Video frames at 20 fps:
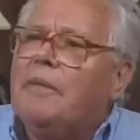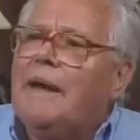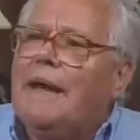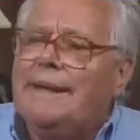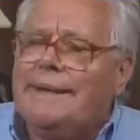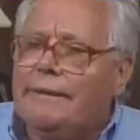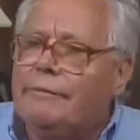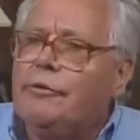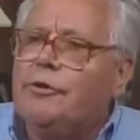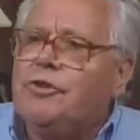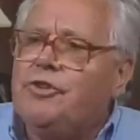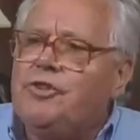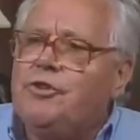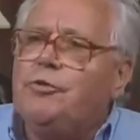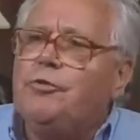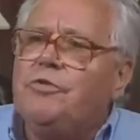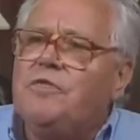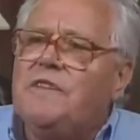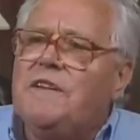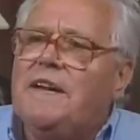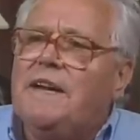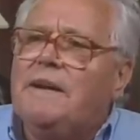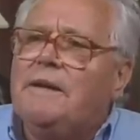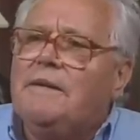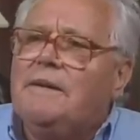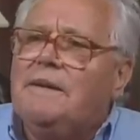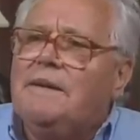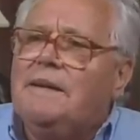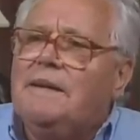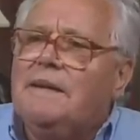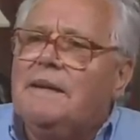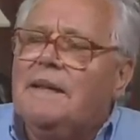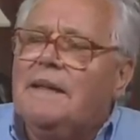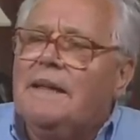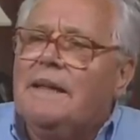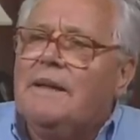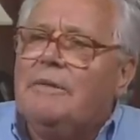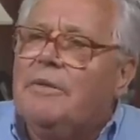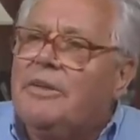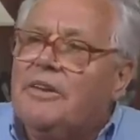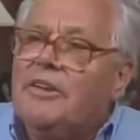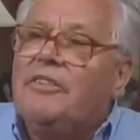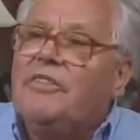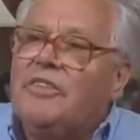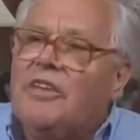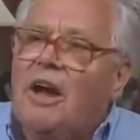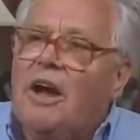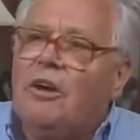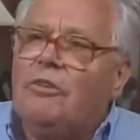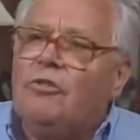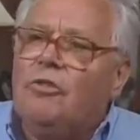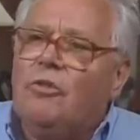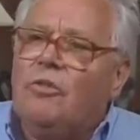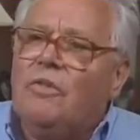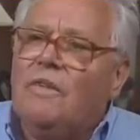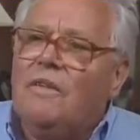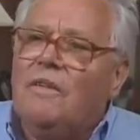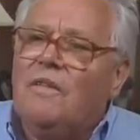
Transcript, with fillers: and there were Jews there with their stars on.